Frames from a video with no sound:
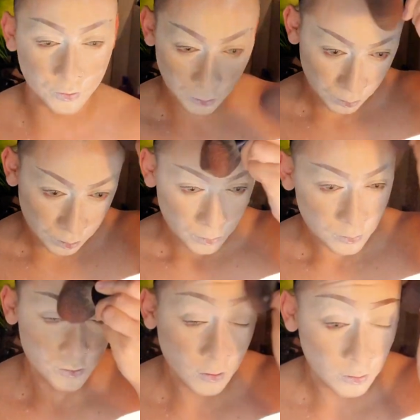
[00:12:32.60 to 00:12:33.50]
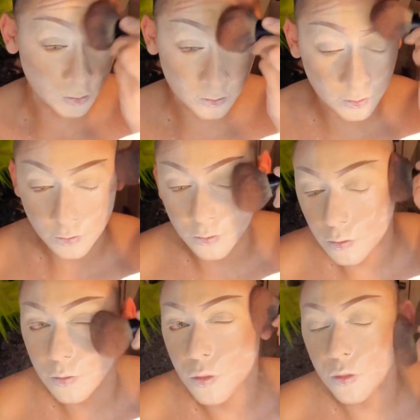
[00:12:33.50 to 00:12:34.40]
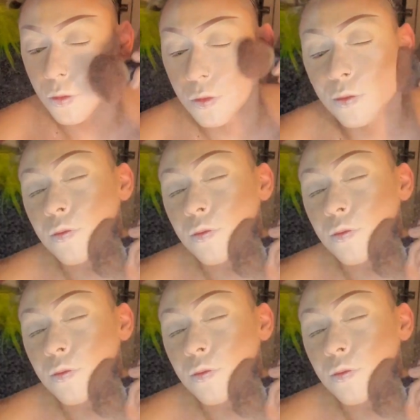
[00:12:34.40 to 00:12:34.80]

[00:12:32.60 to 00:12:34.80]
Now I grab this brush and